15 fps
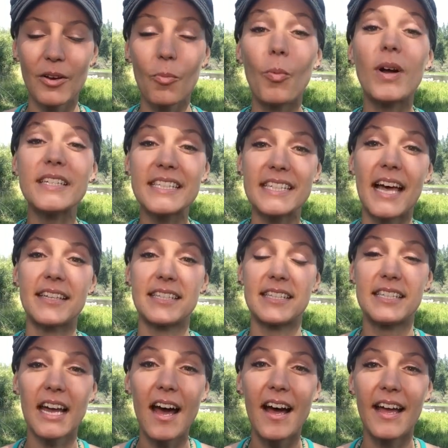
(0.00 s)
Once that's
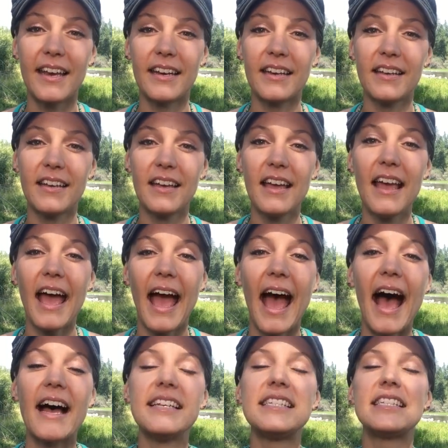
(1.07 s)
done,
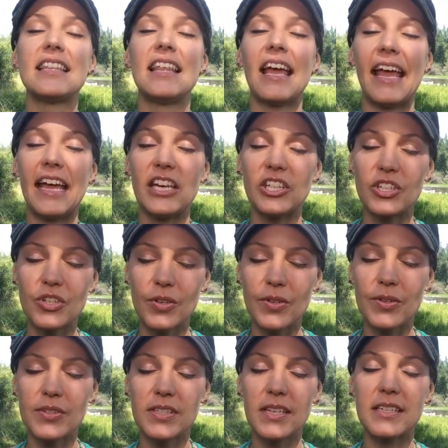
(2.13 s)
ask the
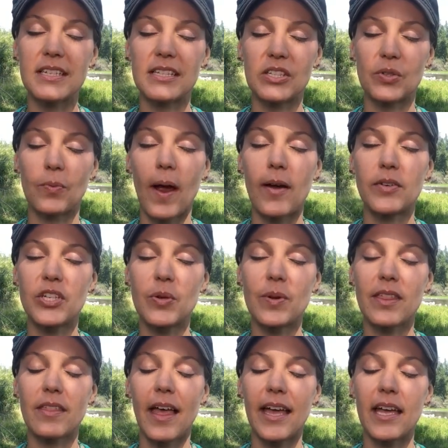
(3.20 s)
angels to surround you
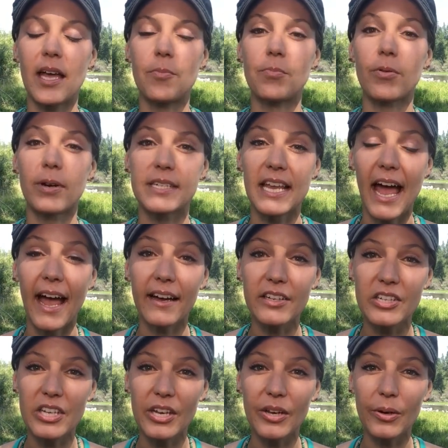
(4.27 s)
with light and
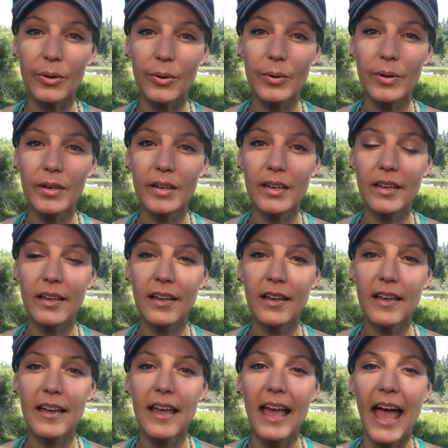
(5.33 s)
protect you.
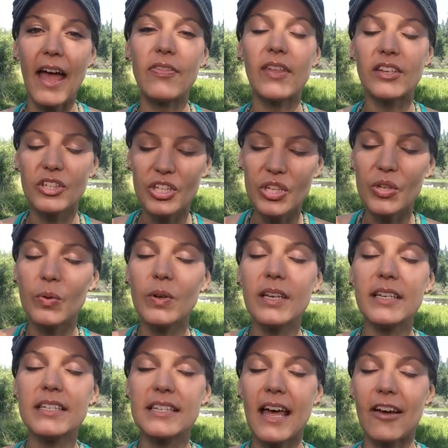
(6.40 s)
And then tune
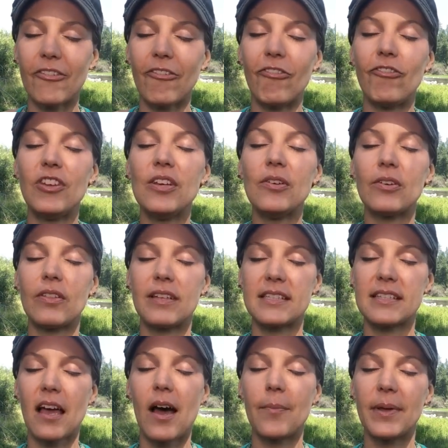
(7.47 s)
into that fear
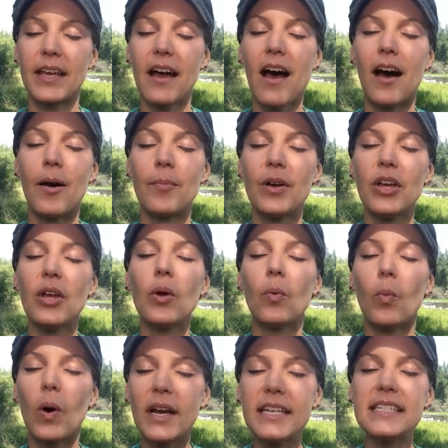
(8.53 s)
that's coming up.
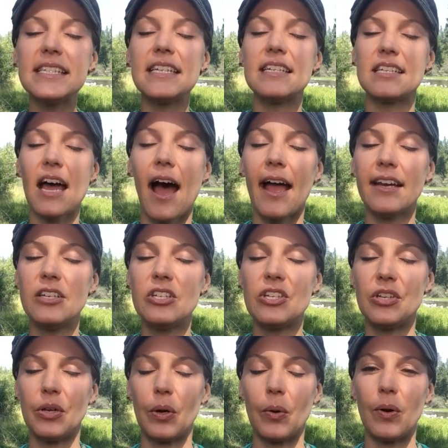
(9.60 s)
What is it tied
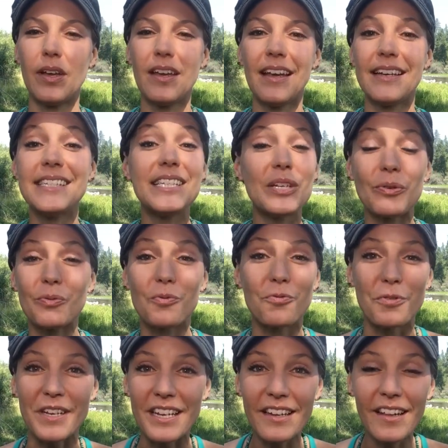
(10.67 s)
to? Is it
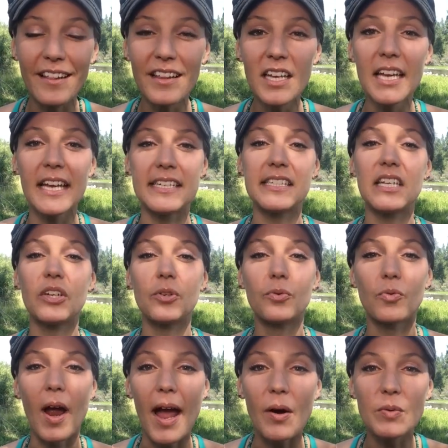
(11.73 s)
real? Is it
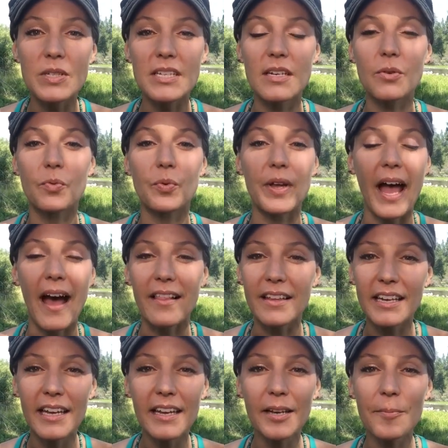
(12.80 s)
grounded in
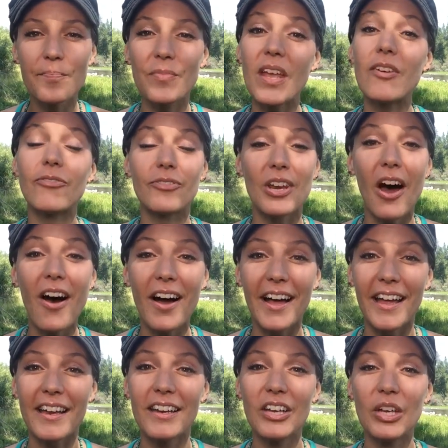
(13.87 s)
reality? If
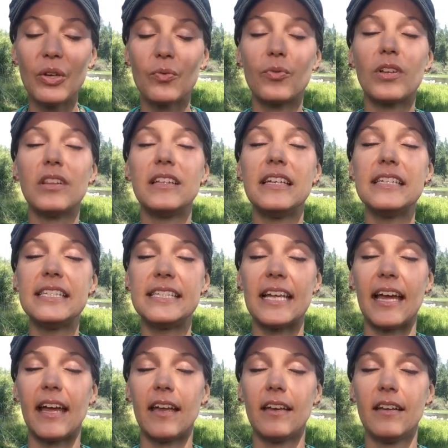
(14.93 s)
not, release
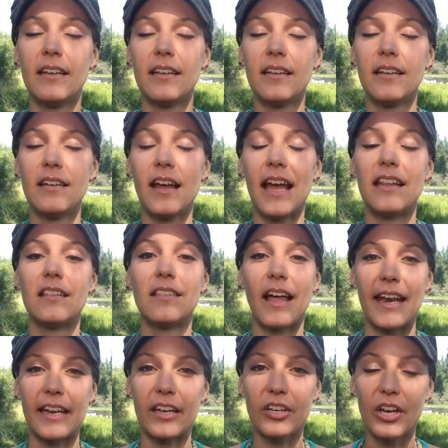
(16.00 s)
it and
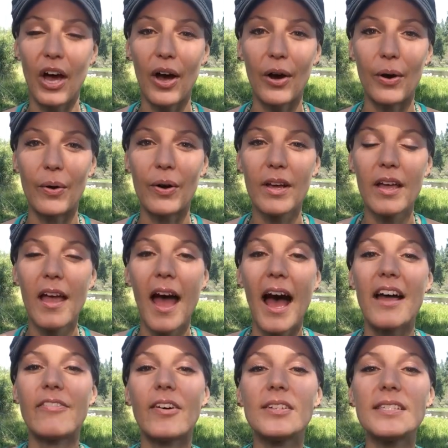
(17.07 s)
let it go.
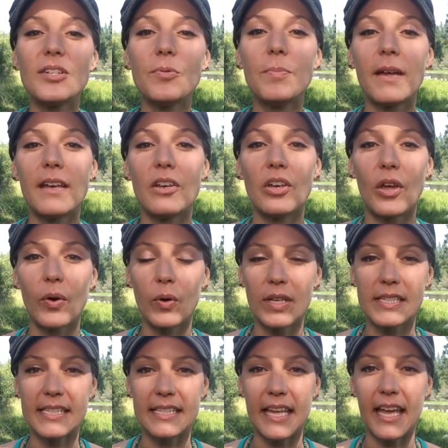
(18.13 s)
I've also been
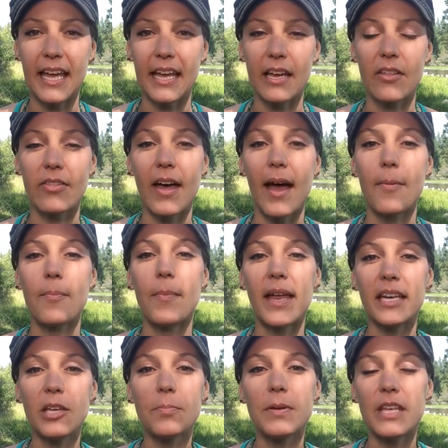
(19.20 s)
noticing that
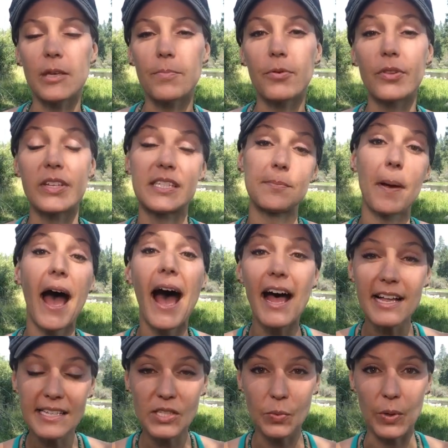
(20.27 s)
many people this
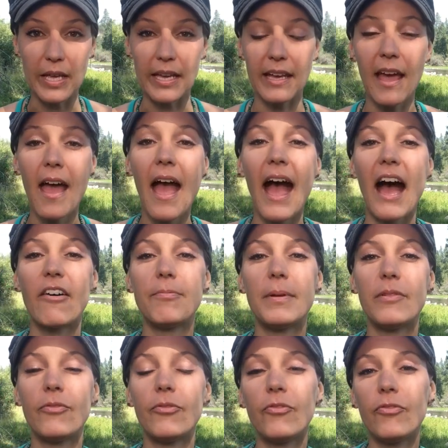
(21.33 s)
past week have
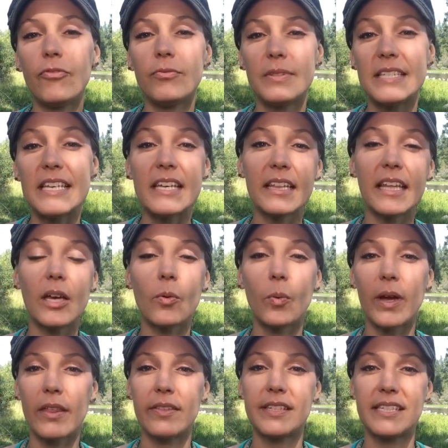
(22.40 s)
been f- dealing
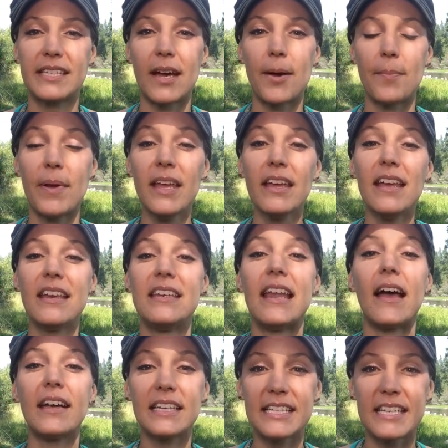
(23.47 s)
with some
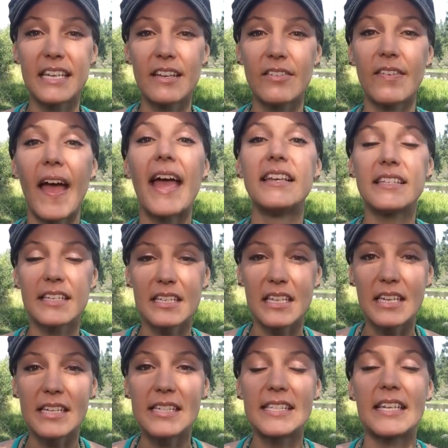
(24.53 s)
negative
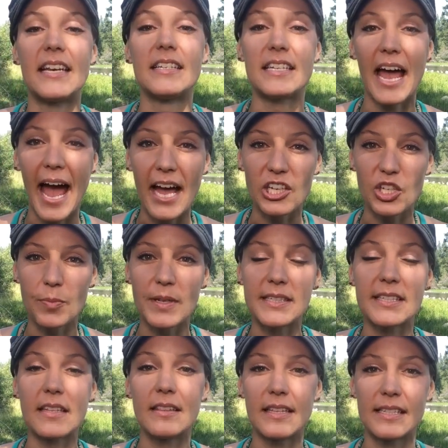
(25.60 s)
entities and
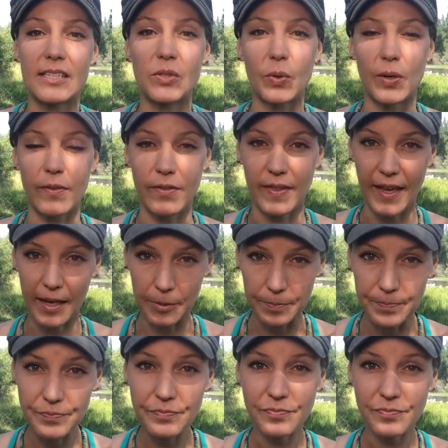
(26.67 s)
attachments and this sort of thing.